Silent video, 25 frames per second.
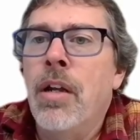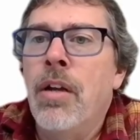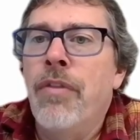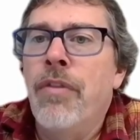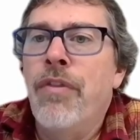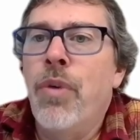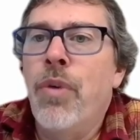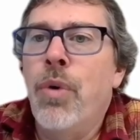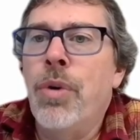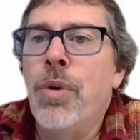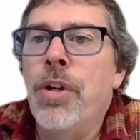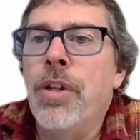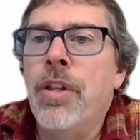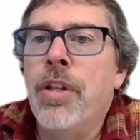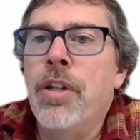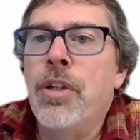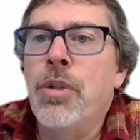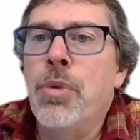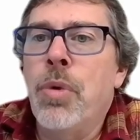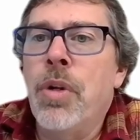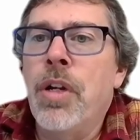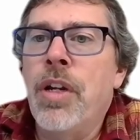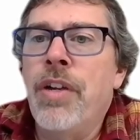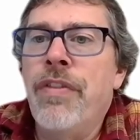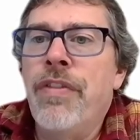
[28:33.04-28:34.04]
4 to the
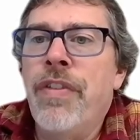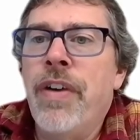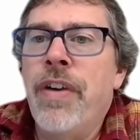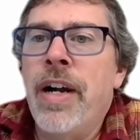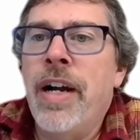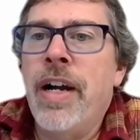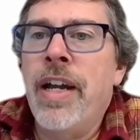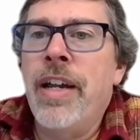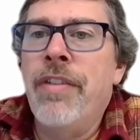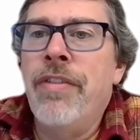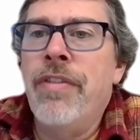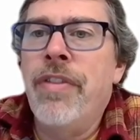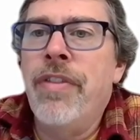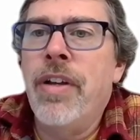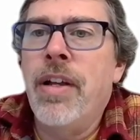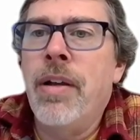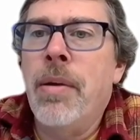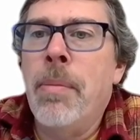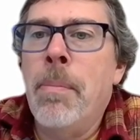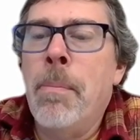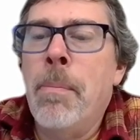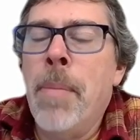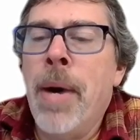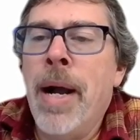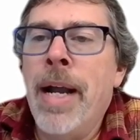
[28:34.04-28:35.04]
25
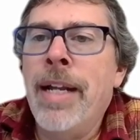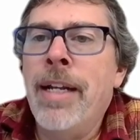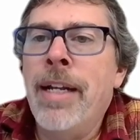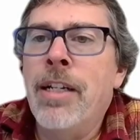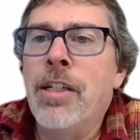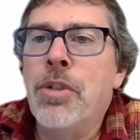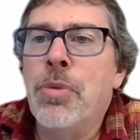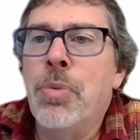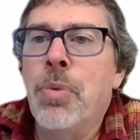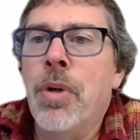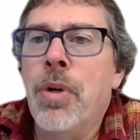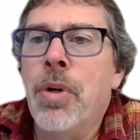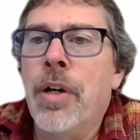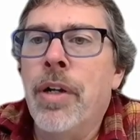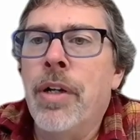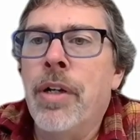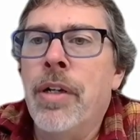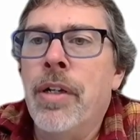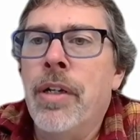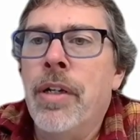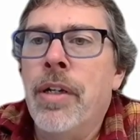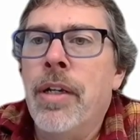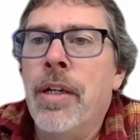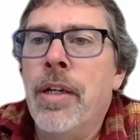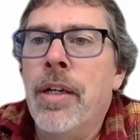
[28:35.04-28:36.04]
minus
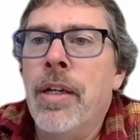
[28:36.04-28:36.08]
1